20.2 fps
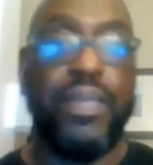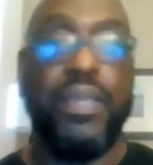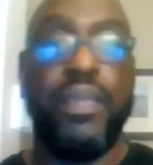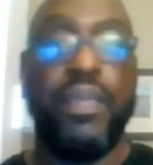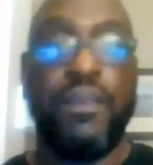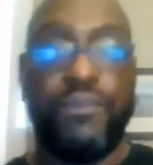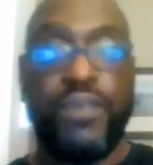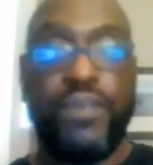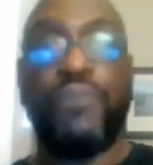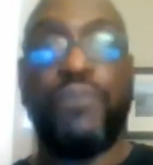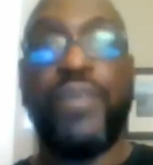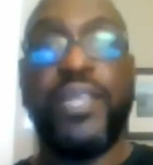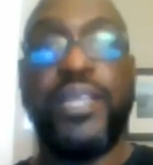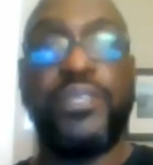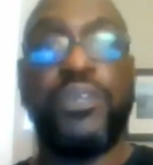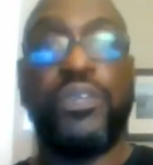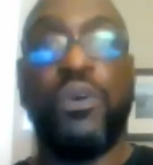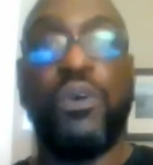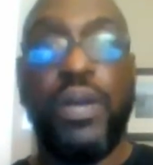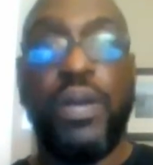Freight rates
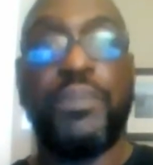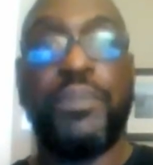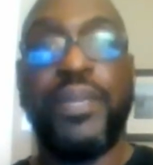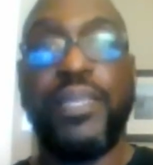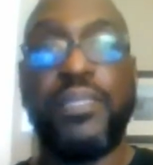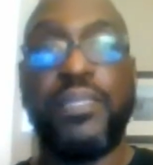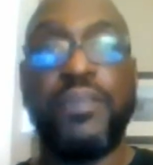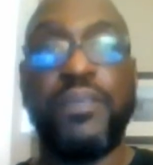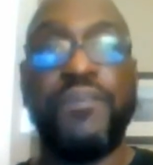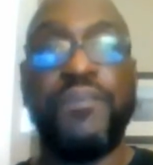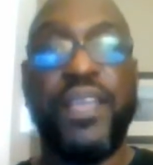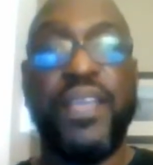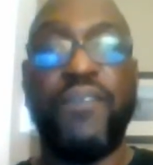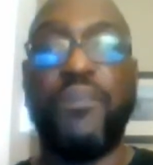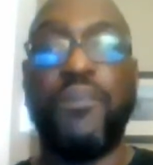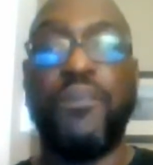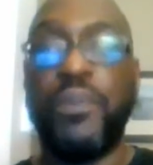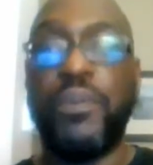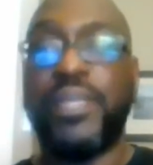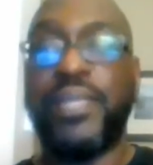go up. It's a
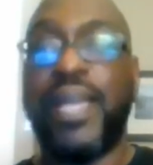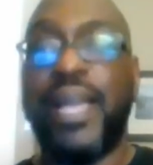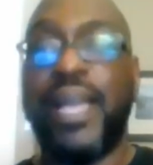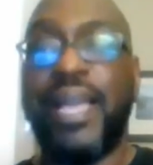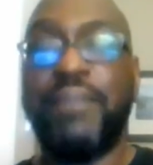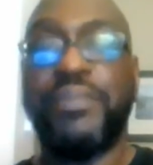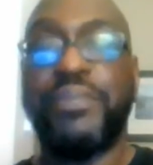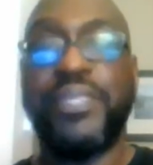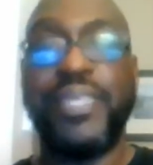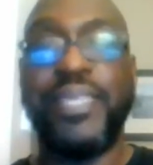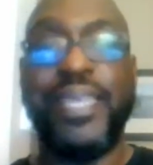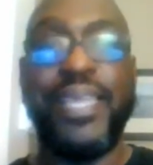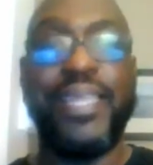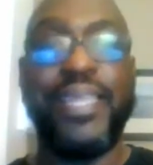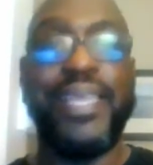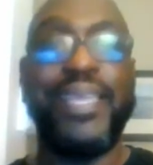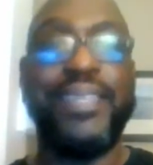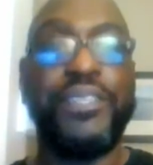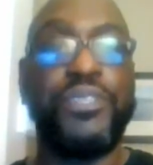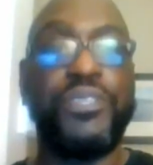favorable time to get
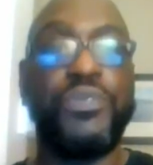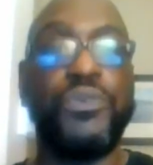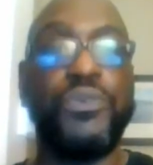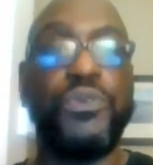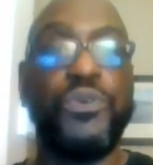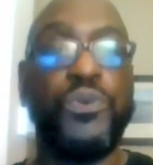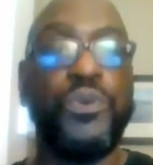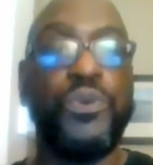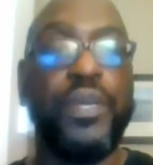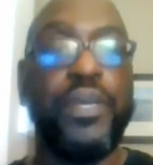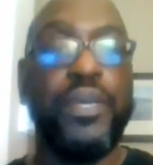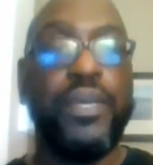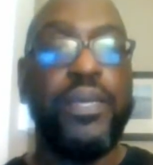into